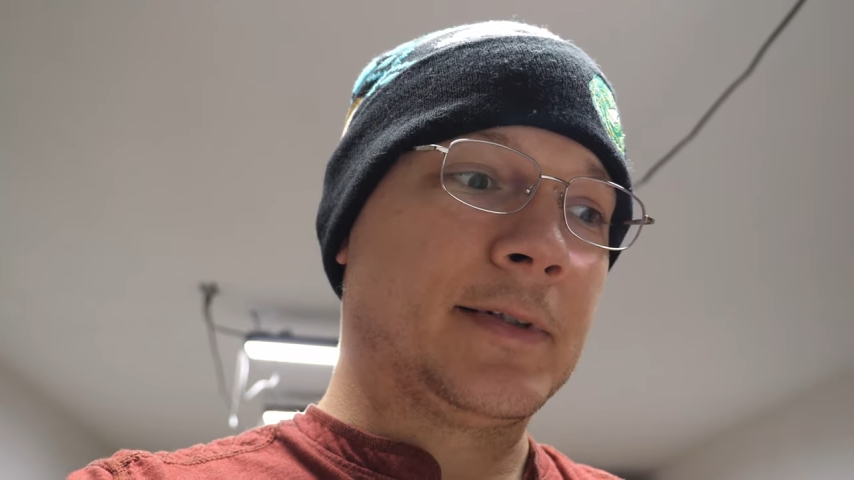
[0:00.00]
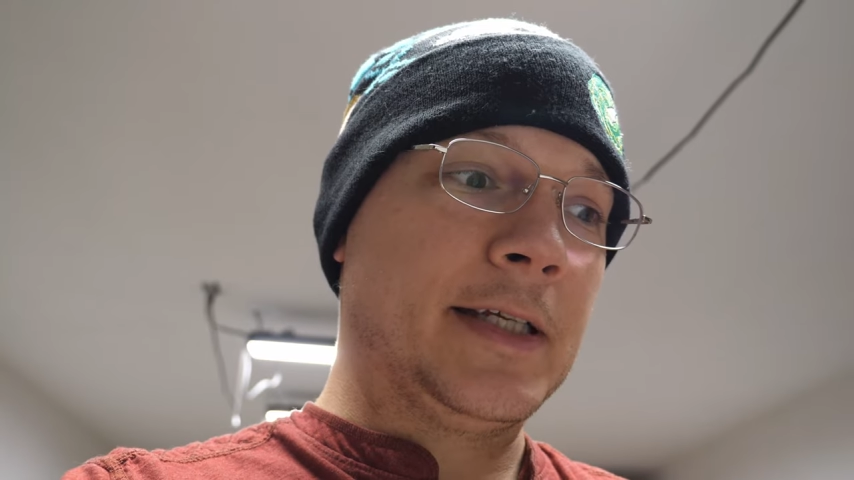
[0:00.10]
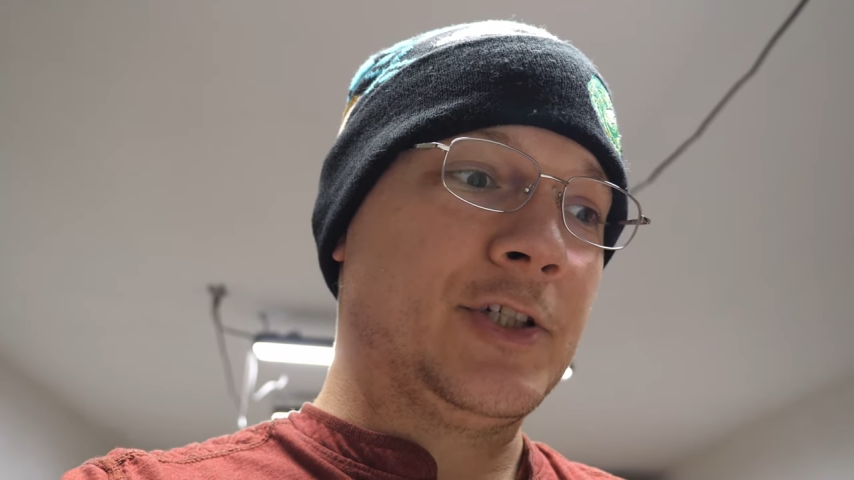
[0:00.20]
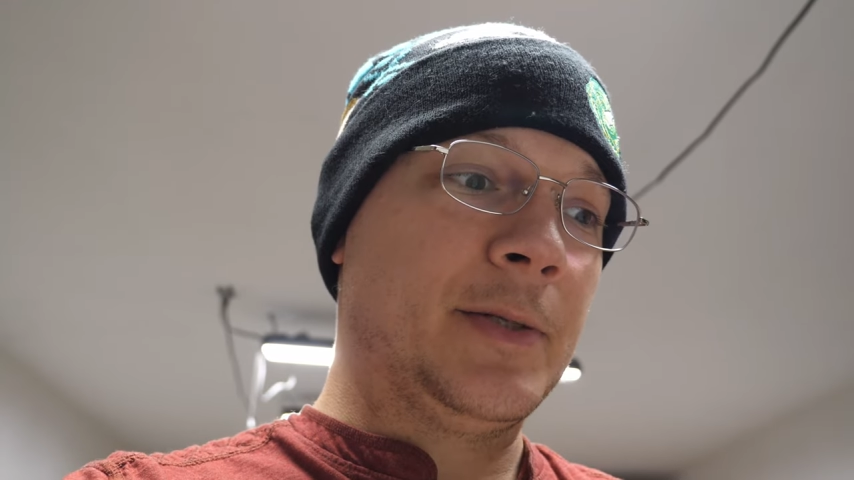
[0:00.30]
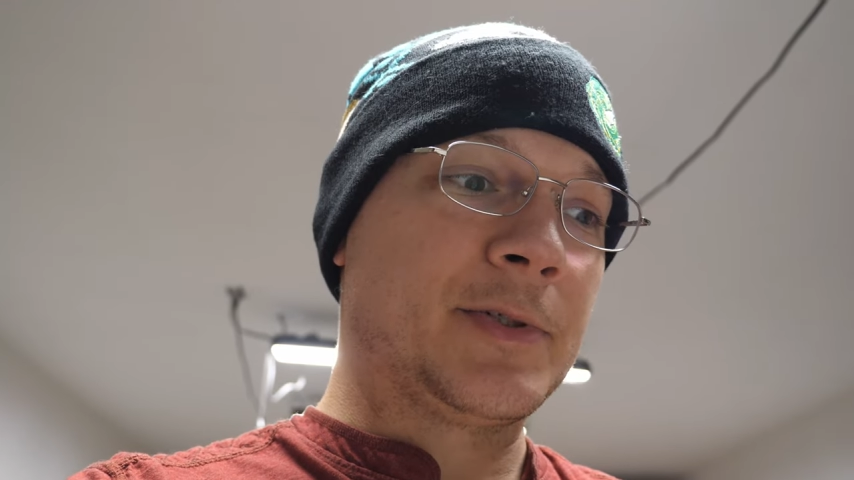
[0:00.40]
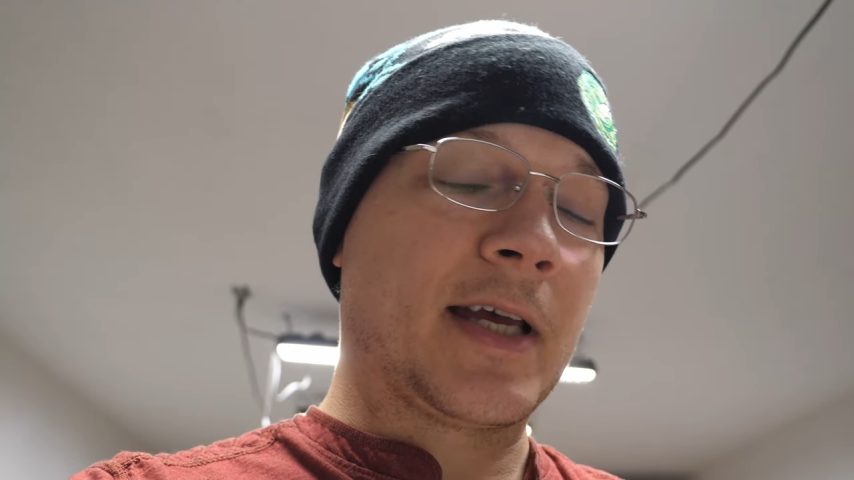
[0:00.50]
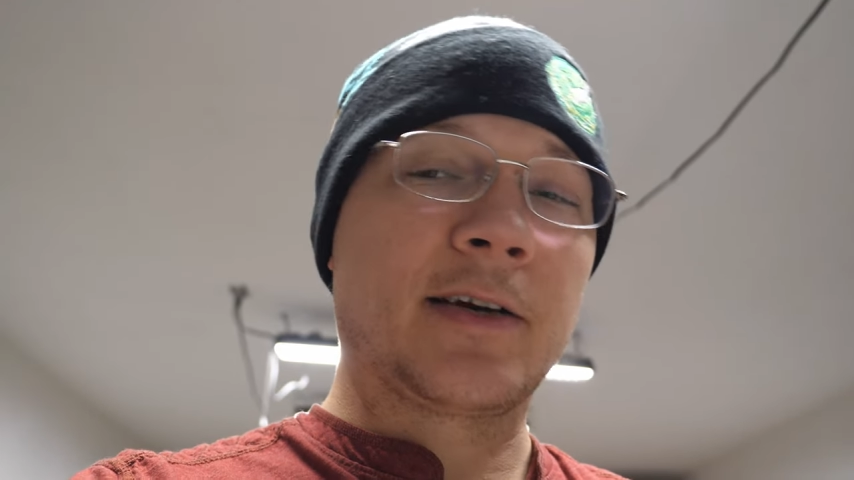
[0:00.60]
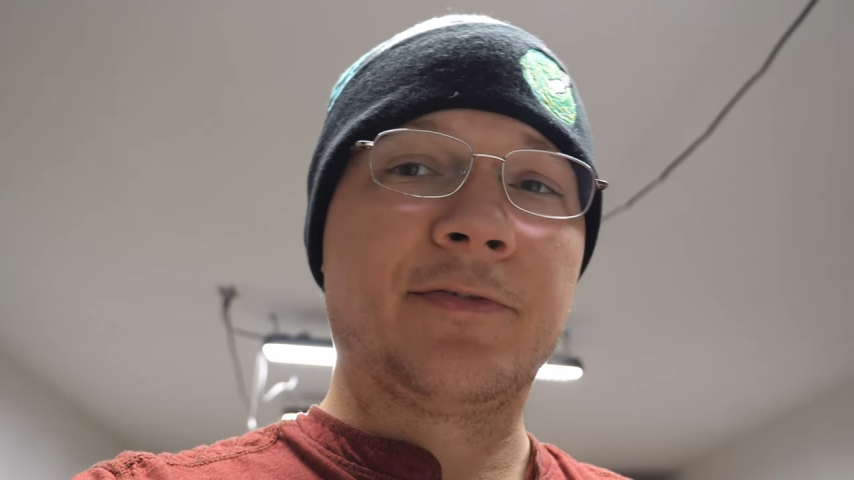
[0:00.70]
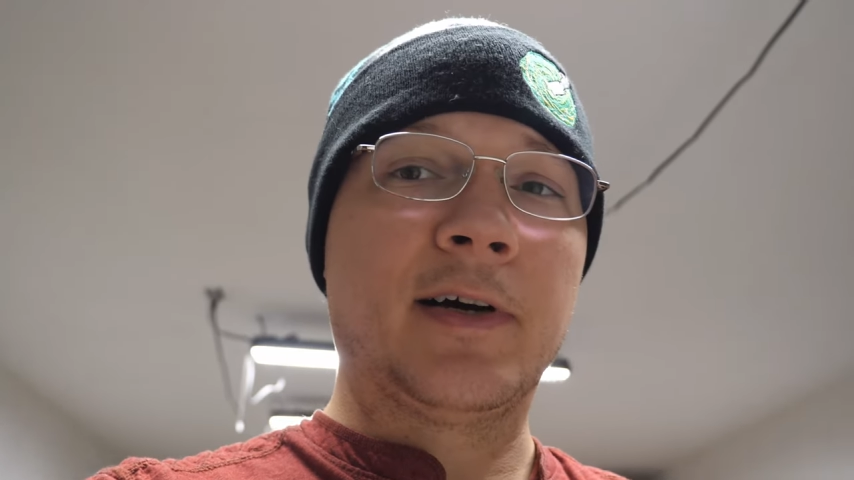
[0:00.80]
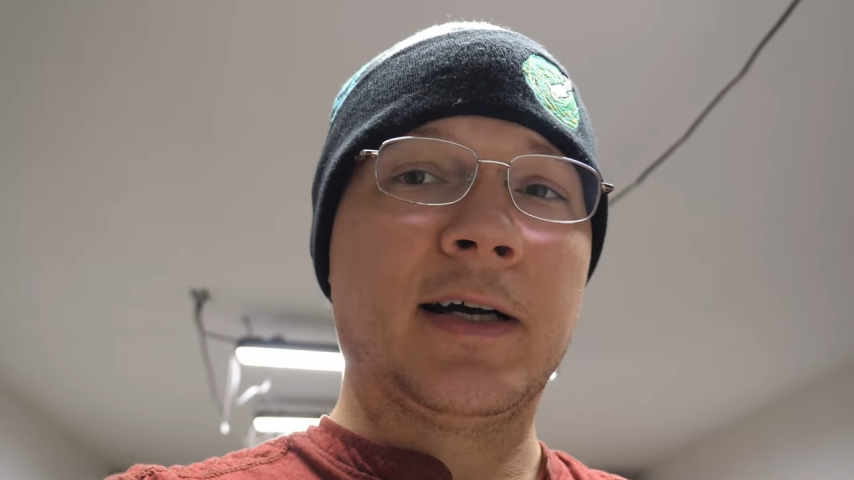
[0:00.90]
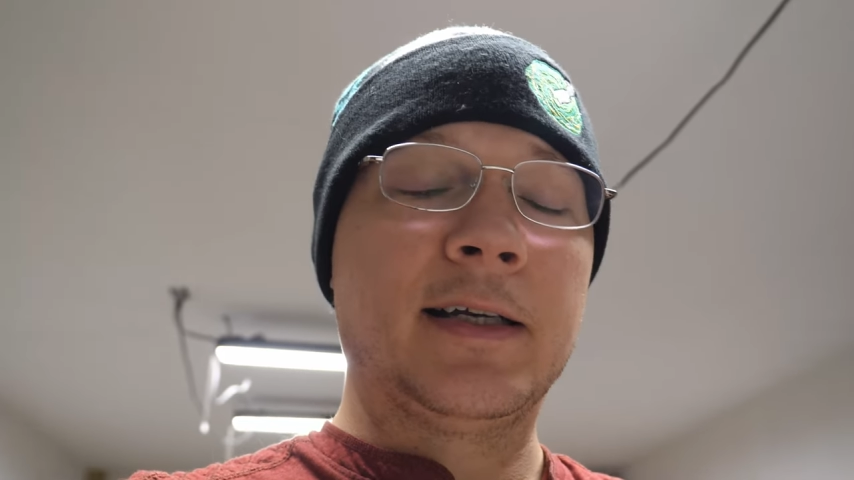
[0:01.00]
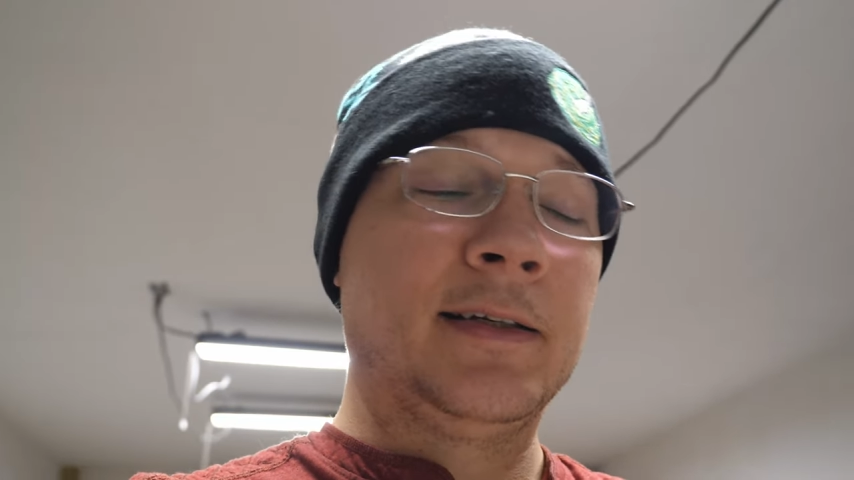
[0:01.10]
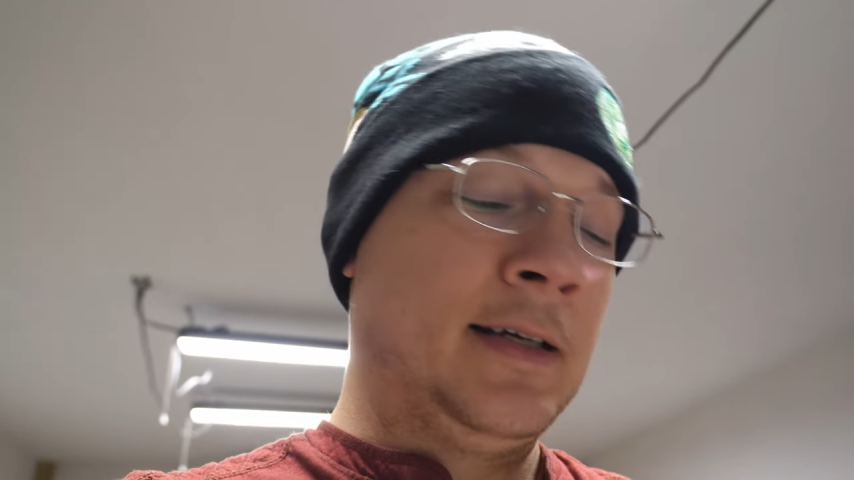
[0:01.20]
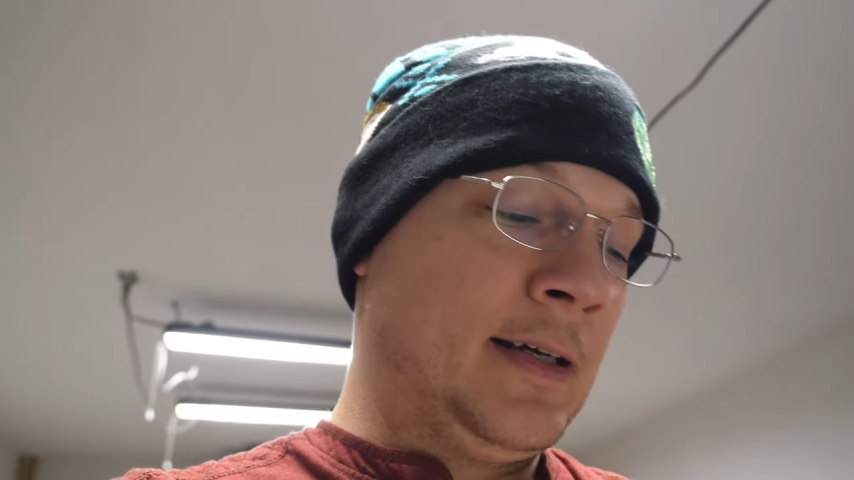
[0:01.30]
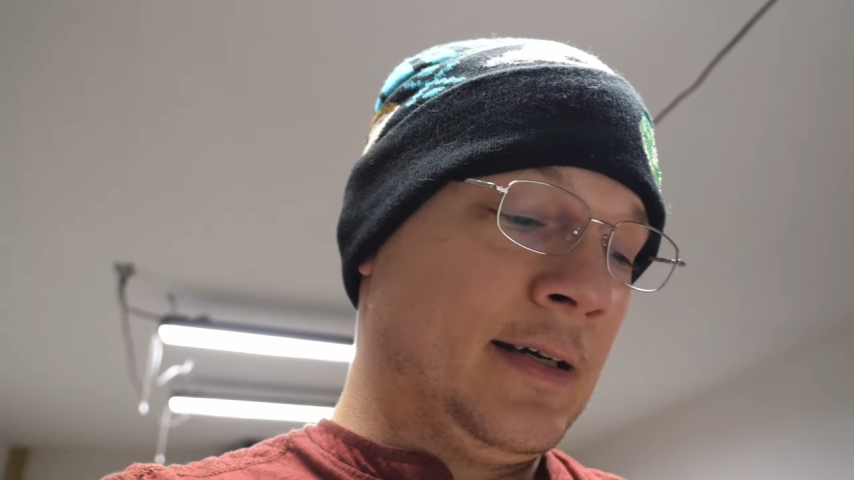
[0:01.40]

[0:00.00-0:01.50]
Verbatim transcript: the cheapest I could find.